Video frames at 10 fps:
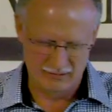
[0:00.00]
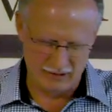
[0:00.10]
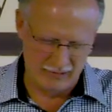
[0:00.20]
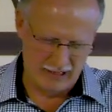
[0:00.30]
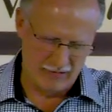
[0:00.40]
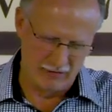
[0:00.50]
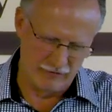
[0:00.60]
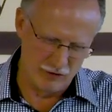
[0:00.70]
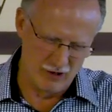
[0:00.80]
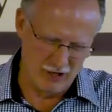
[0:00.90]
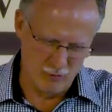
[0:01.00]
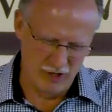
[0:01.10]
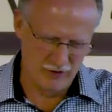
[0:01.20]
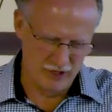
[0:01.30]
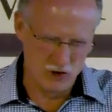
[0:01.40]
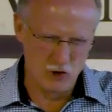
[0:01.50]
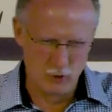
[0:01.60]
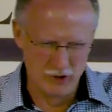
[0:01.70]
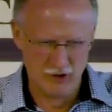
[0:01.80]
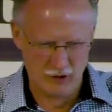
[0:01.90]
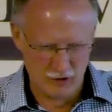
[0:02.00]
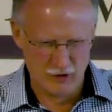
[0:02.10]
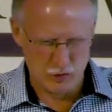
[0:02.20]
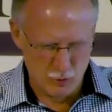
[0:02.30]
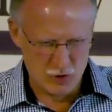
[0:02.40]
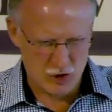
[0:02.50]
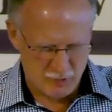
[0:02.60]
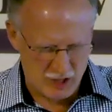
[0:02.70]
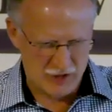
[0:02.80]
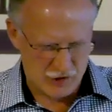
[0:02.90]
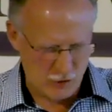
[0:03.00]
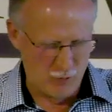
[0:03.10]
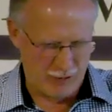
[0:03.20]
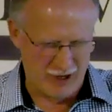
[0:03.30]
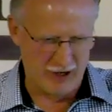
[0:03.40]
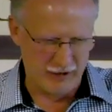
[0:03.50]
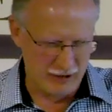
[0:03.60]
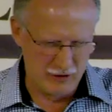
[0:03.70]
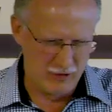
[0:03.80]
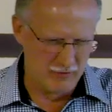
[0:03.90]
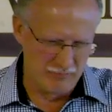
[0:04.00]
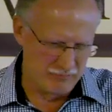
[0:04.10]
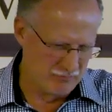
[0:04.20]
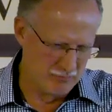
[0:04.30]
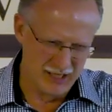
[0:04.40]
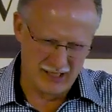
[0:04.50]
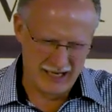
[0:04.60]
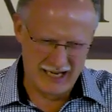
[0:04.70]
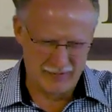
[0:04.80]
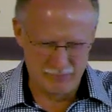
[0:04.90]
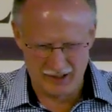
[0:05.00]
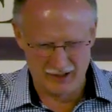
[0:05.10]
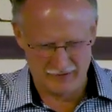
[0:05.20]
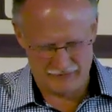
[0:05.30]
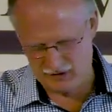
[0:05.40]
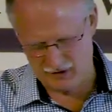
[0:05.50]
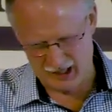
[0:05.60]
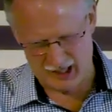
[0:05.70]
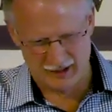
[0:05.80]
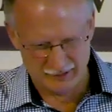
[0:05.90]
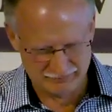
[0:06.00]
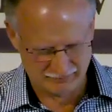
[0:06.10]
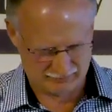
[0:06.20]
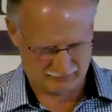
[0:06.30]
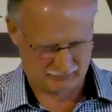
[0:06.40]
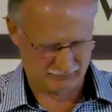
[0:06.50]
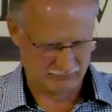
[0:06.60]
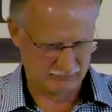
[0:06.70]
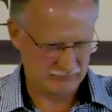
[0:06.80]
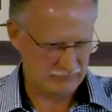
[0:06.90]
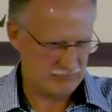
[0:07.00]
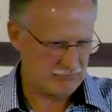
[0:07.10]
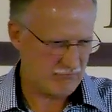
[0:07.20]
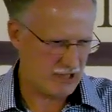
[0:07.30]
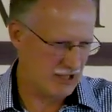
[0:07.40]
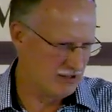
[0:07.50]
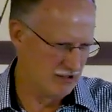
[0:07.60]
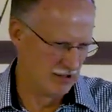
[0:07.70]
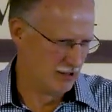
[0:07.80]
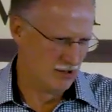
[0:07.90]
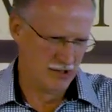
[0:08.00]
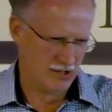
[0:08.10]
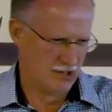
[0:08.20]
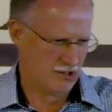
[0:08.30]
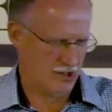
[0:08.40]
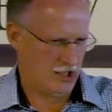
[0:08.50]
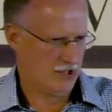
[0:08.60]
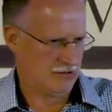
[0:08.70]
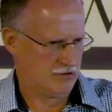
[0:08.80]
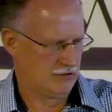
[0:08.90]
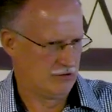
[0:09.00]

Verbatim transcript: Somehow, if you got wealthy, you would, you would just be, get so proud they couldn't make a hat big enough for your head. And, and